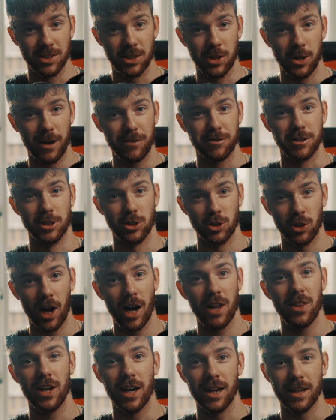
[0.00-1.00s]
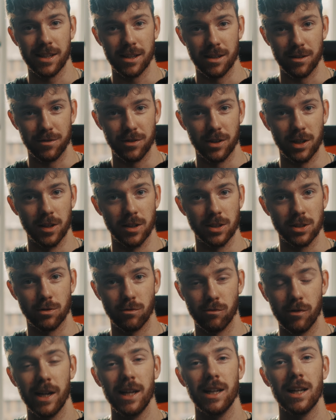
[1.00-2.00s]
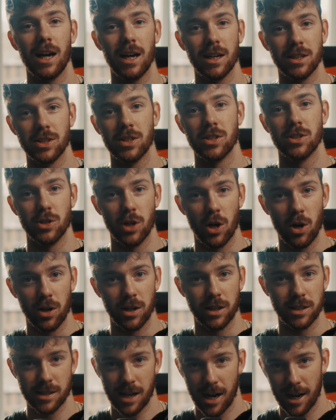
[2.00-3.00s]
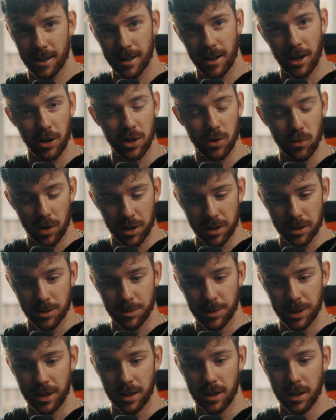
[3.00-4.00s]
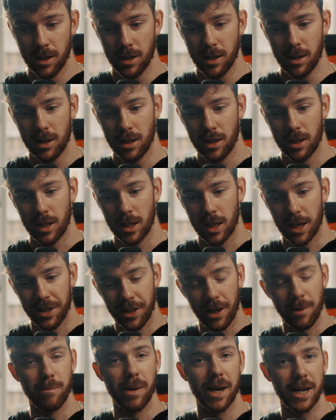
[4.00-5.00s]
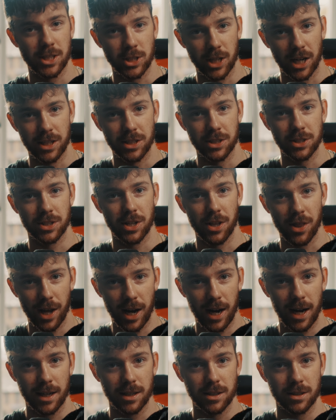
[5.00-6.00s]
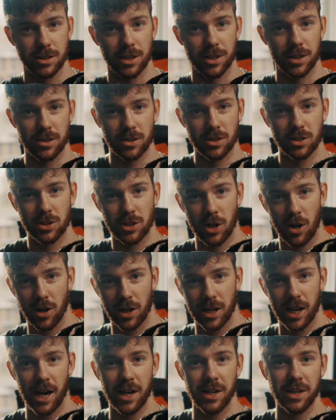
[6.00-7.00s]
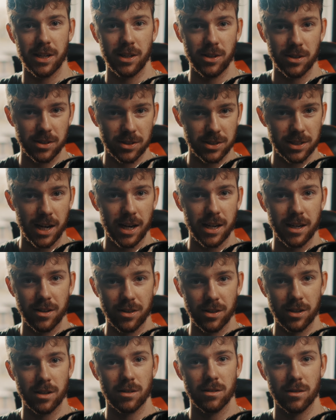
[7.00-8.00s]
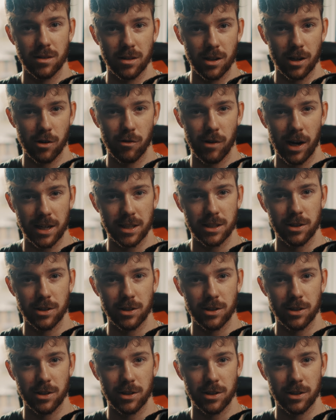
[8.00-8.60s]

So you have to try the idea first, realize it's not exactly how you want it to be, and then make changes to that to start guiding your design in the correct